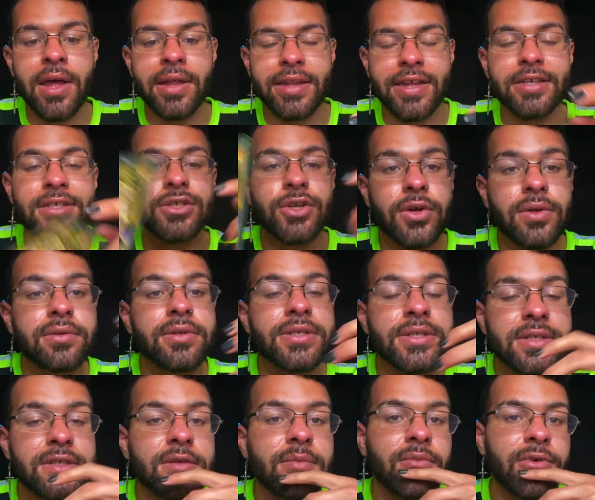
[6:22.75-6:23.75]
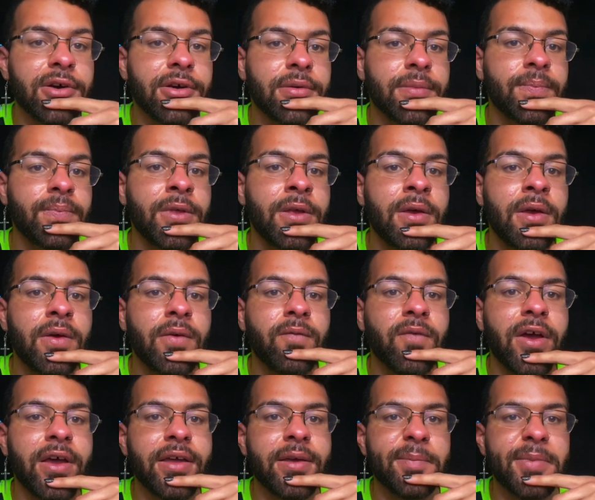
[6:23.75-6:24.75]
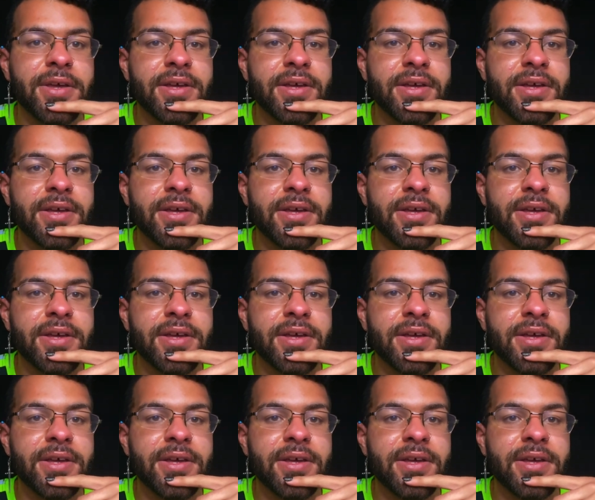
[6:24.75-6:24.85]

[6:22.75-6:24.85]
like, start listening more, right?